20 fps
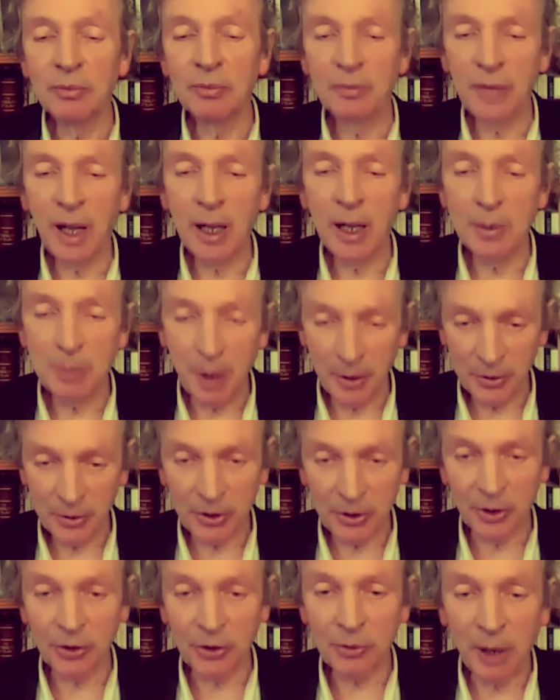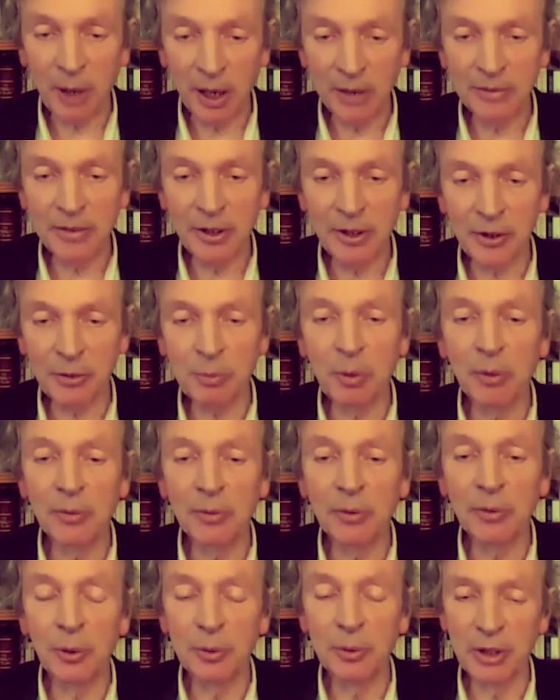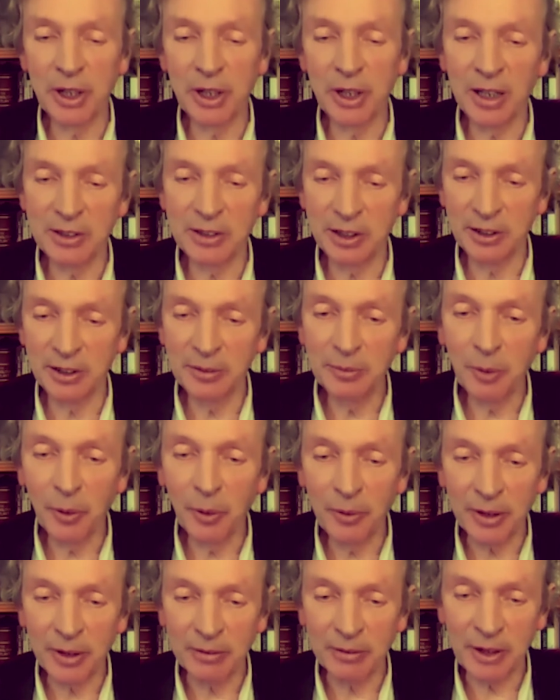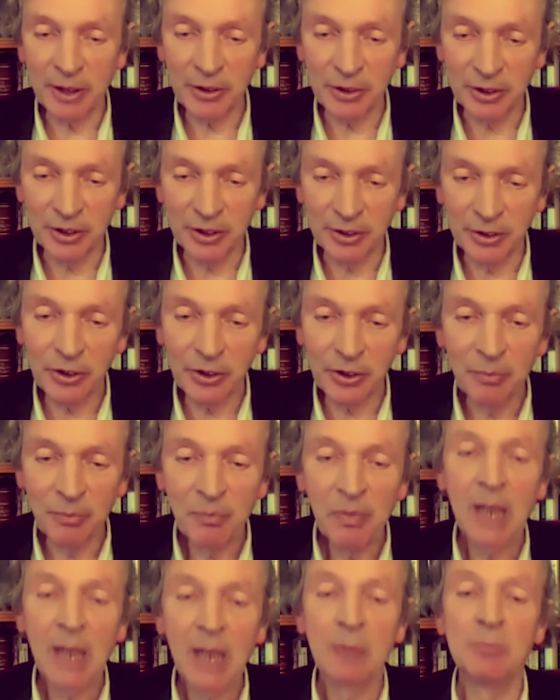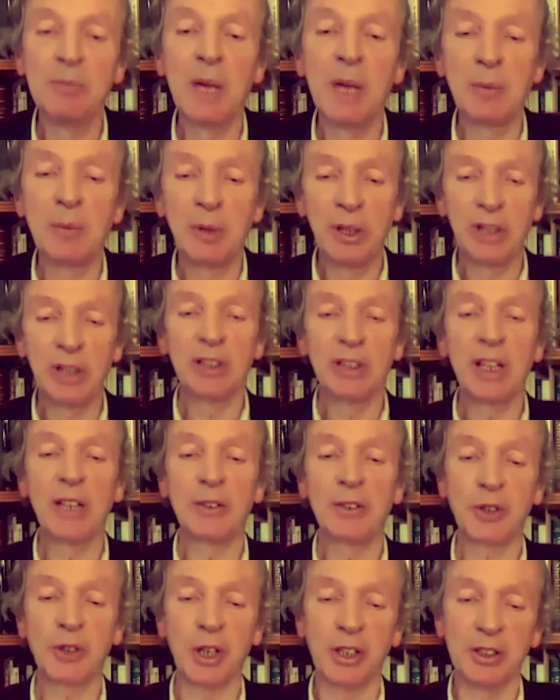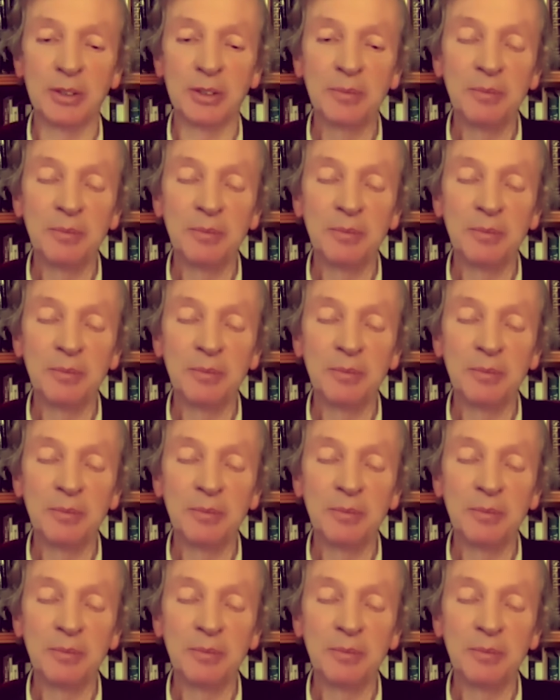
hypothesis where I first put forward the idea of morphic resonance, memory in nature.